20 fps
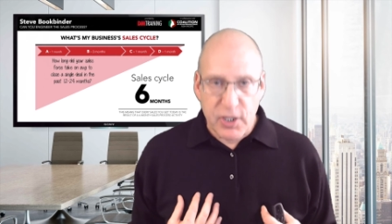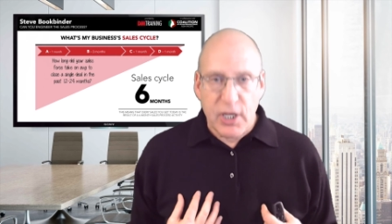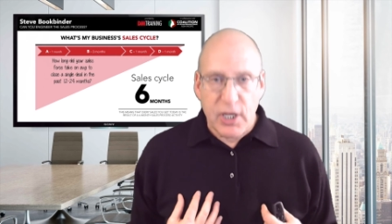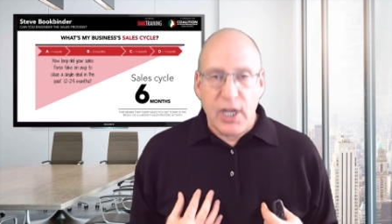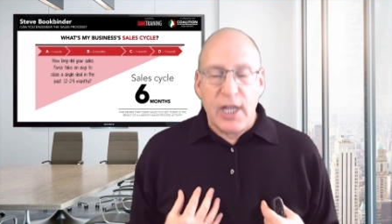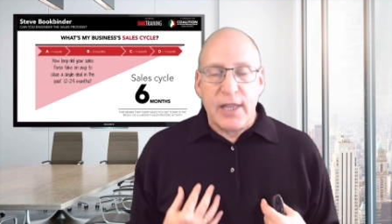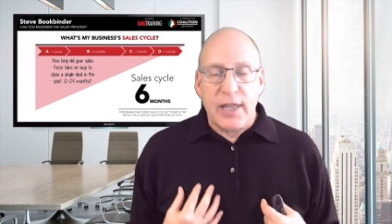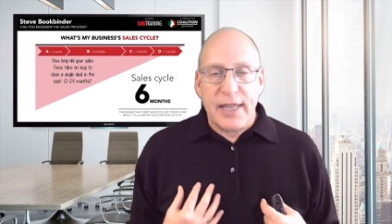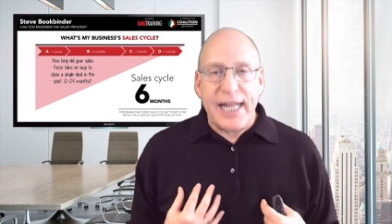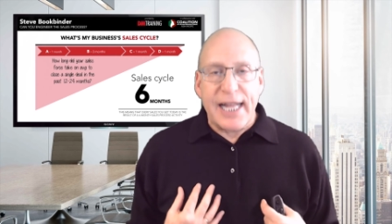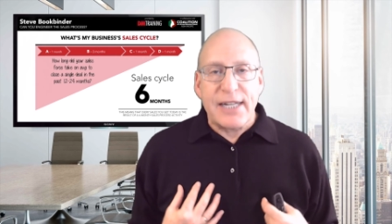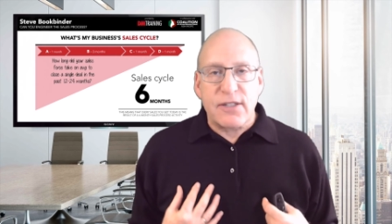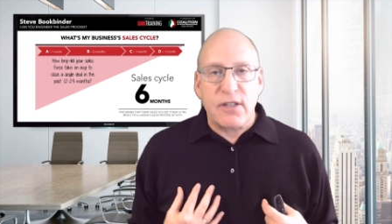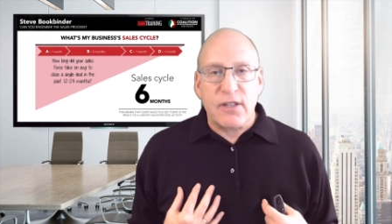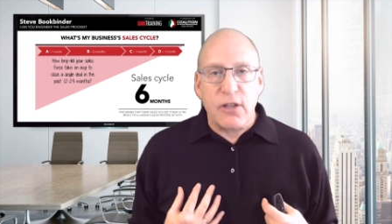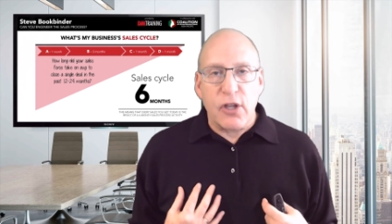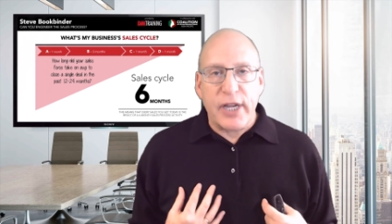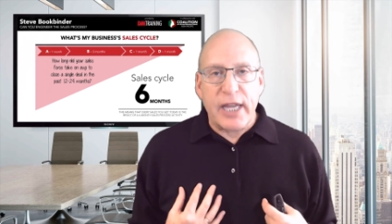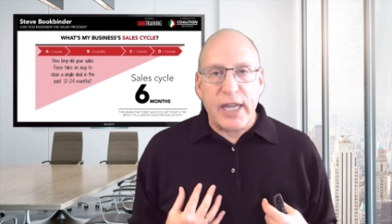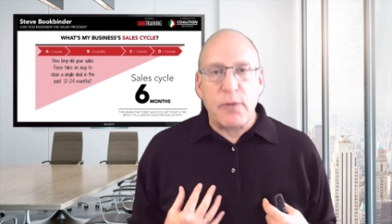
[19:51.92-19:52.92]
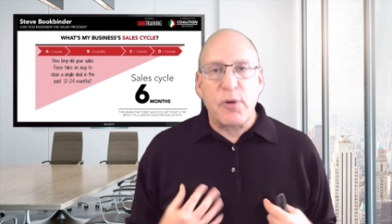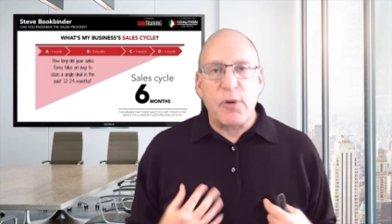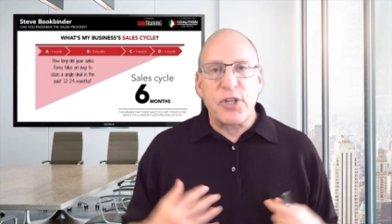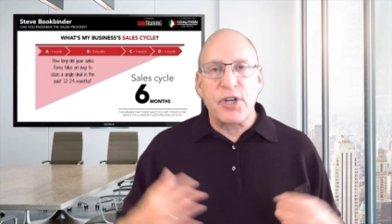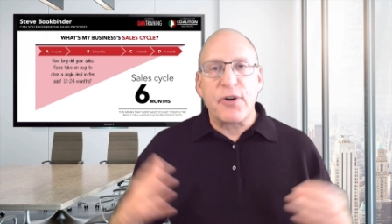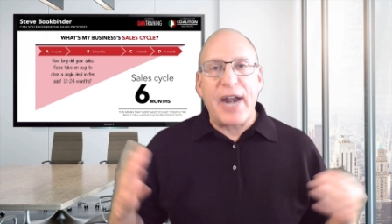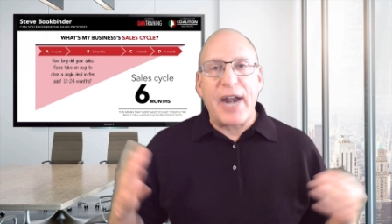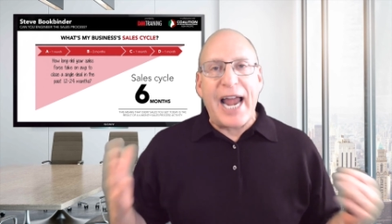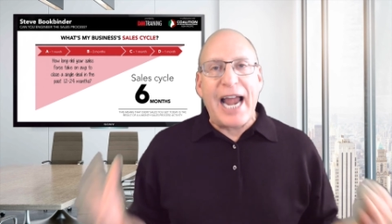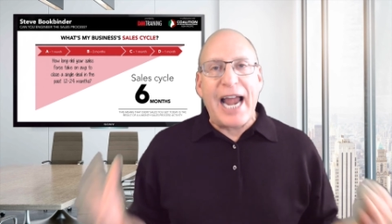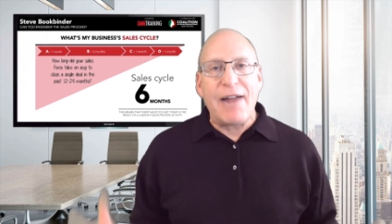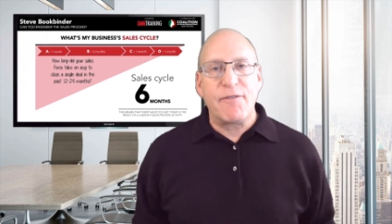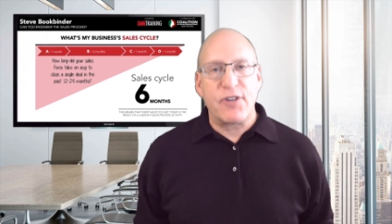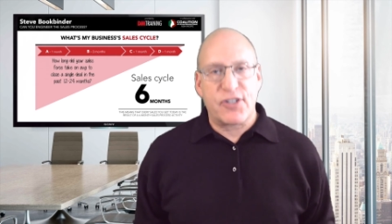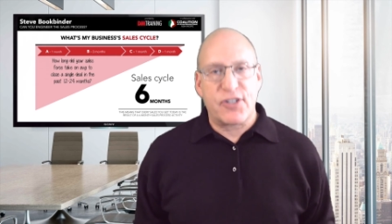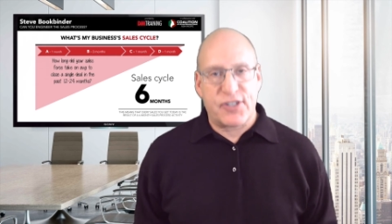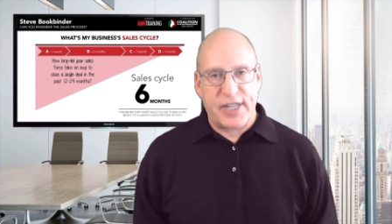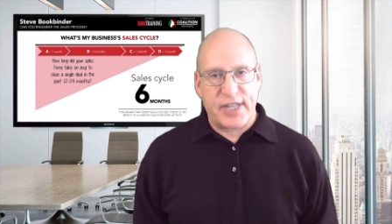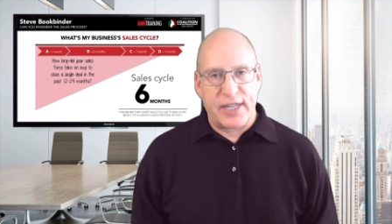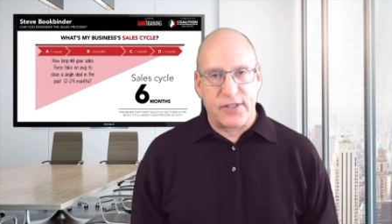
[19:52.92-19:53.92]
Let's look at what your average
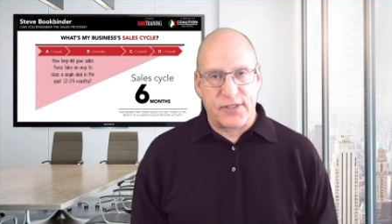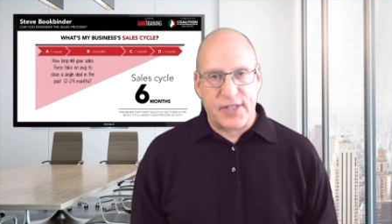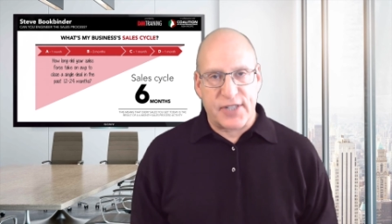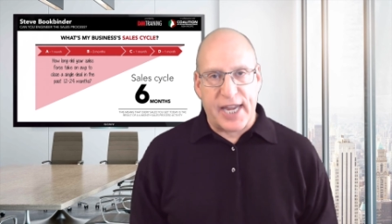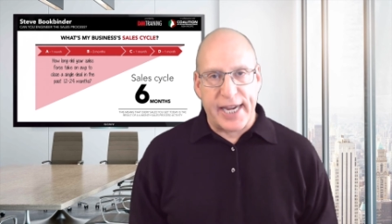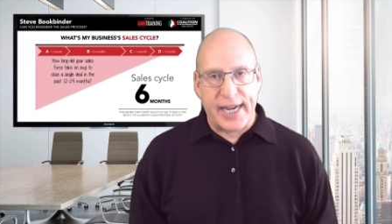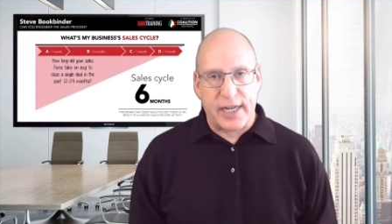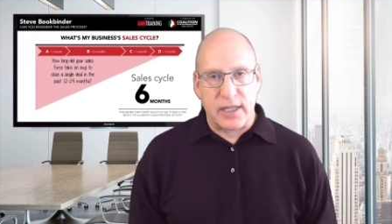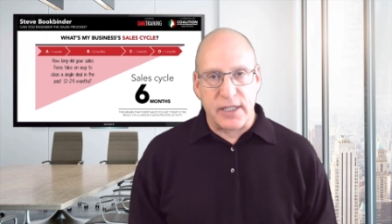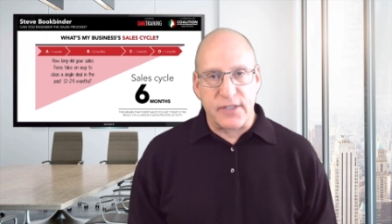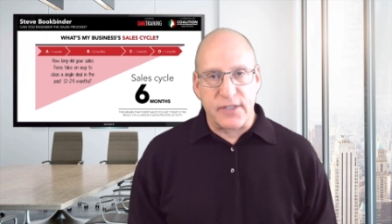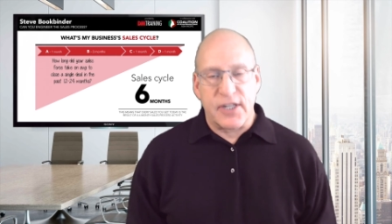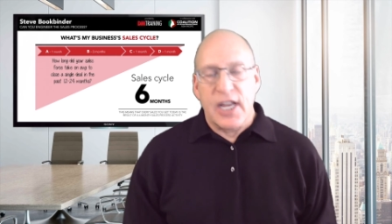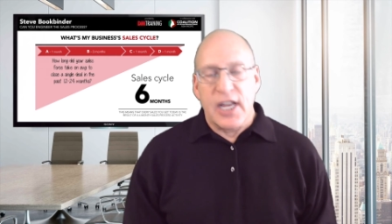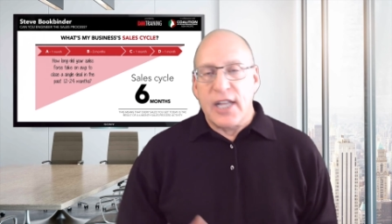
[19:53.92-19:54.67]
sales cycle is.